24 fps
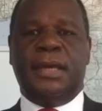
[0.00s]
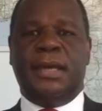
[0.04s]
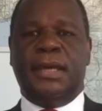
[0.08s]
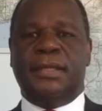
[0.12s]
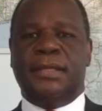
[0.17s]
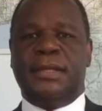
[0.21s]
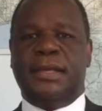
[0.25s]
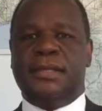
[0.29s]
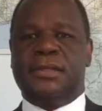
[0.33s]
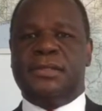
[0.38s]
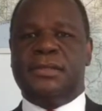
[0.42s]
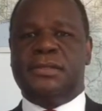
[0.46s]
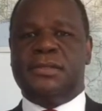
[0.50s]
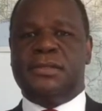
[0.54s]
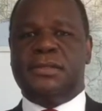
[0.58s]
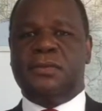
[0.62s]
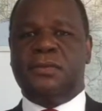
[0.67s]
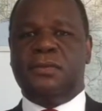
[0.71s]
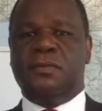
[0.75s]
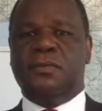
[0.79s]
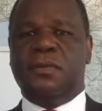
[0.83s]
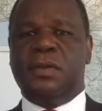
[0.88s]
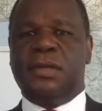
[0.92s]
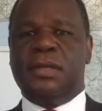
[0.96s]
And that's
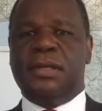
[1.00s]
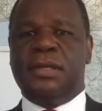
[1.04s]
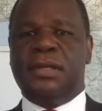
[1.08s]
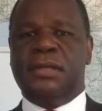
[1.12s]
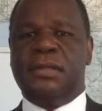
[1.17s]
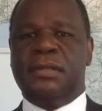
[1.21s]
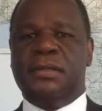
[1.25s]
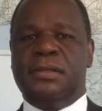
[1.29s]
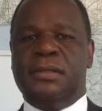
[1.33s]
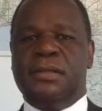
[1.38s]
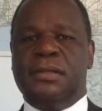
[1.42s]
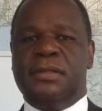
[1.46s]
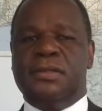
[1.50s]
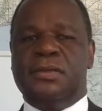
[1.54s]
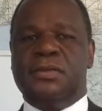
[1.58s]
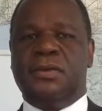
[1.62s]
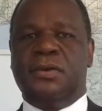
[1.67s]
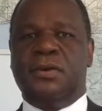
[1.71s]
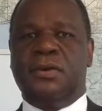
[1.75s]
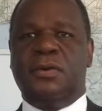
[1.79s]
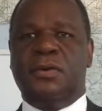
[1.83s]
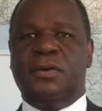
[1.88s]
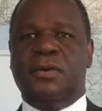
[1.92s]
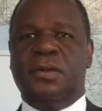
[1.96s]
really, these
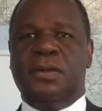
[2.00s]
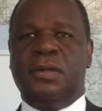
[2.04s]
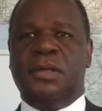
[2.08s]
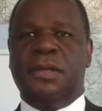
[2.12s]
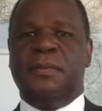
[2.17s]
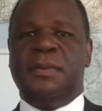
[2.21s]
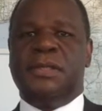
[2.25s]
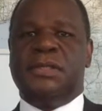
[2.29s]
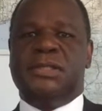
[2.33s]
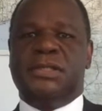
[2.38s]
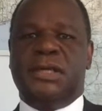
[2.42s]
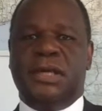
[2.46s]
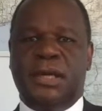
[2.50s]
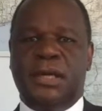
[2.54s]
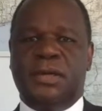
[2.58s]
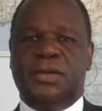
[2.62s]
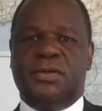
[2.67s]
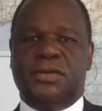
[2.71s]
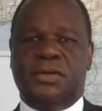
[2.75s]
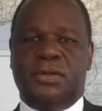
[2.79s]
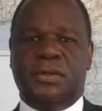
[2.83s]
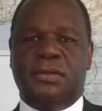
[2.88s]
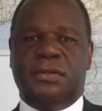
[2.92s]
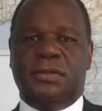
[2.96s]
are
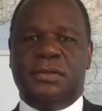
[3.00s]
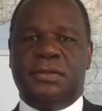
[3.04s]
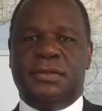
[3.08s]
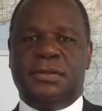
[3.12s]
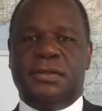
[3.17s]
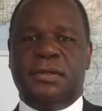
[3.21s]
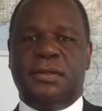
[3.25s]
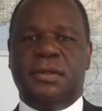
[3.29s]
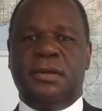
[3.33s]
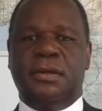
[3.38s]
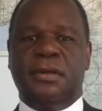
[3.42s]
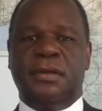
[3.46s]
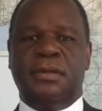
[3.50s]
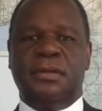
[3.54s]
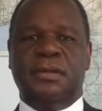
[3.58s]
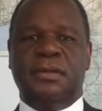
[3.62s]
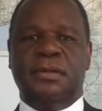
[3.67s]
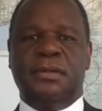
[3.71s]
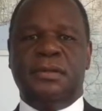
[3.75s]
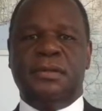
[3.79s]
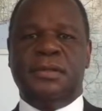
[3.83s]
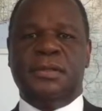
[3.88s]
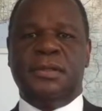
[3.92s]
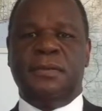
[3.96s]
limitations
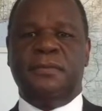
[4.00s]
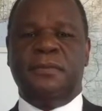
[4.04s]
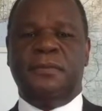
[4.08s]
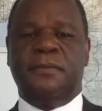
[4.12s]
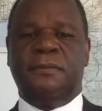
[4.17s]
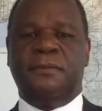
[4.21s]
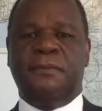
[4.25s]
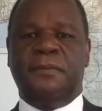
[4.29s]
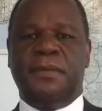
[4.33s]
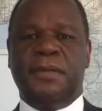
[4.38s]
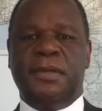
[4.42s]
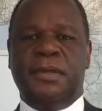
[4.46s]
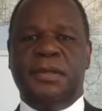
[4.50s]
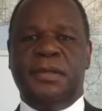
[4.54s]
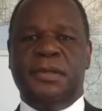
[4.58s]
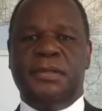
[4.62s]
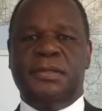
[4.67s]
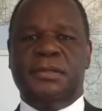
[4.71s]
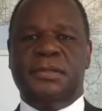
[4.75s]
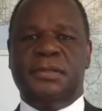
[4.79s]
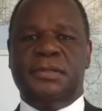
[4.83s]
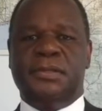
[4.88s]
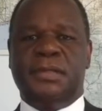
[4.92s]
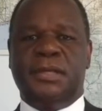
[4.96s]
on
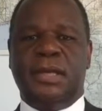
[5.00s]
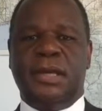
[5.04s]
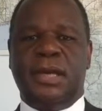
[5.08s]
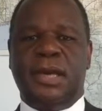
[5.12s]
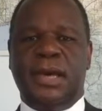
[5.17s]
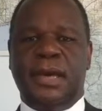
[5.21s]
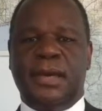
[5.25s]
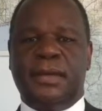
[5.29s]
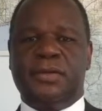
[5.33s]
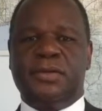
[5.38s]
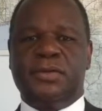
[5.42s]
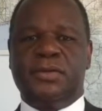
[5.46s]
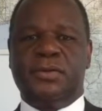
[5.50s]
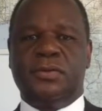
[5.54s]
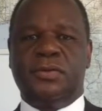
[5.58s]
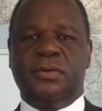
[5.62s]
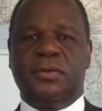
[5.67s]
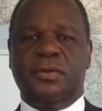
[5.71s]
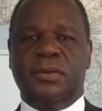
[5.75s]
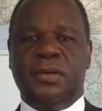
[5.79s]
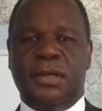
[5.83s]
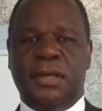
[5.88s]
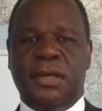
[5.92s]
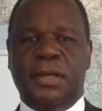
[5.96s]
WFP's action
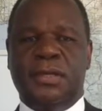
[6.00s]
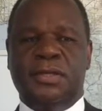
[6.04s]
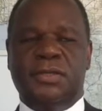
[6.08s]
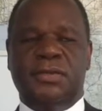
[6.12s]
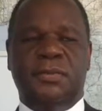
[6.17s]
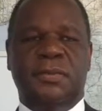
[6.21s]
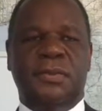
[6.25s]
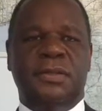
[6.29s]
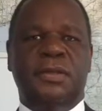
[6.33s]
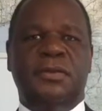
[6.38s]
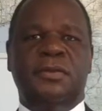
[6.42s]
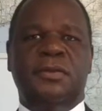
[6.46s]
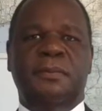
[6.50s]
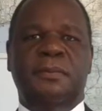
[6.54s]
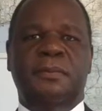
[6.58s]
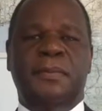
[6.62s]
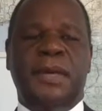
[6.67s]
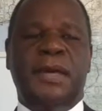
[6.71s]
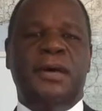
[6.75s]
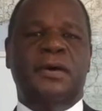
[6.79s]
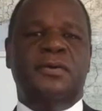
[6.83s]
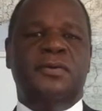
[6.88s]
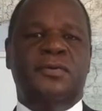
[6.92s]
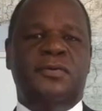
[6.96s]
or engagement. They're the
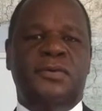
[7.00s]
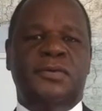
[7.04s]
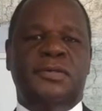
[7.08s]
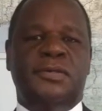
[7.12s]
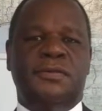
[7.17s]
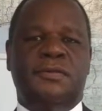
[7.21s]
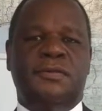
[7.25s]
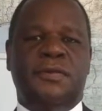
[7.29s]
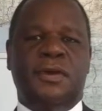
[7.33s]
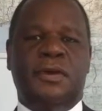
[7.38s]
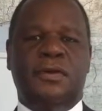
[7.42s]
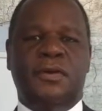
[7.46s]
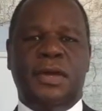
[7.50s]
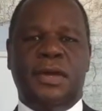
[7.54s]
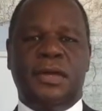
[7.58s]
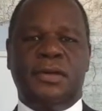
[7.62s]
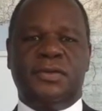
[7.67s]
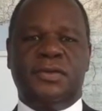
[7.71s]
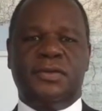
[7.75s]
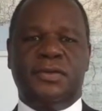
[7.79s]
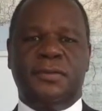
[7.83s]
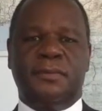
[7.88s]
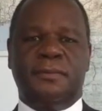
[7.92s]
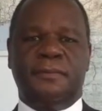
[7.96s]
boundaries of our
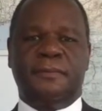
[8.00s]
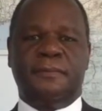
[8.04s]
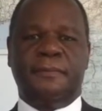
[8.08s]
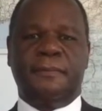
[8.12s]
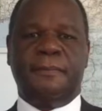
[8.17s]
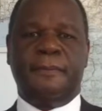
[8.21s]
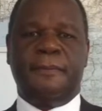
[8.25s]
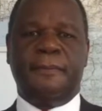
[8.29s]
action.